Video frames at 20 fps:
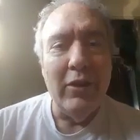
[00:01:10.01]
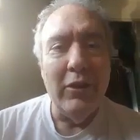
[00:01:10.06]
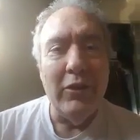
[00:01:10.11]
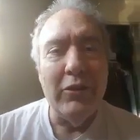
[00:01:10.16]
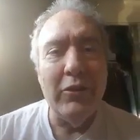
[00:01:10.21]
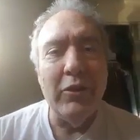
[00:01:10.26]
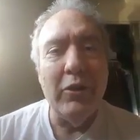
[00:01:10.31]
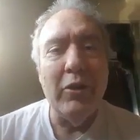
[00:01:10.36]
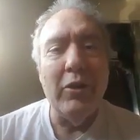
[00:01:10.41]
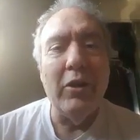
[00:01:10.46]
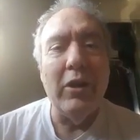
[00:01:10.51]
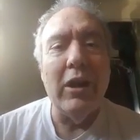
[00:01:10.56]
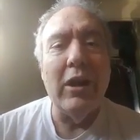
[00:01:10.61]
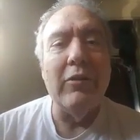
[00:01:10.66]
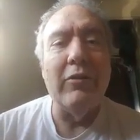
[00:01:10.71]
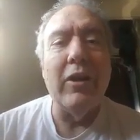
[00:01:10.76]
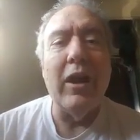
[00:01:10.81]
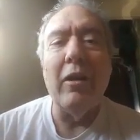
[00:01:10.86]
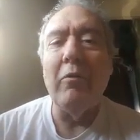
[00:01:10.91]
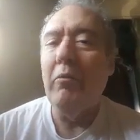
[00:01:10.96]
So
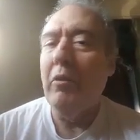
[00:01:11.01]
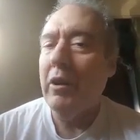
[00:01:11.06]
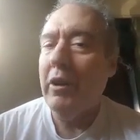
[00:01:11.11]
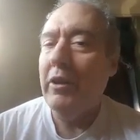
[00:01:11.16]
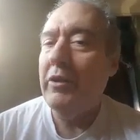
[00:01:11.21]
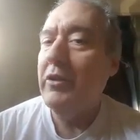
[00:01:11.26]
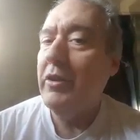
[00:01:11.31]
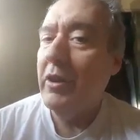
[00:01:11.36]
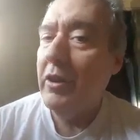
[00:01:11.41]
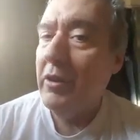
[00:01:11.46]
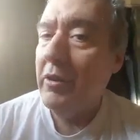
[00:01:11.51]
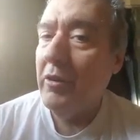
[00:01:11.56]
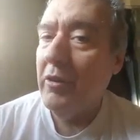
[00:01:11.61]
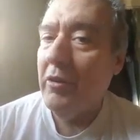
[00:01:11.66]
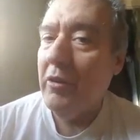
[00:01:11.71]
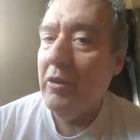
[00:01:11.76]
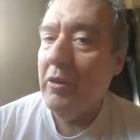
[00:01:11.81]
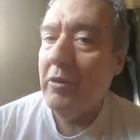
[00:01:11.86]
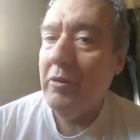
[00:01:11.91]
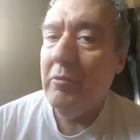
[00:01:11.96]
if I want to
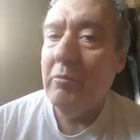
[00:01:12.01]
tell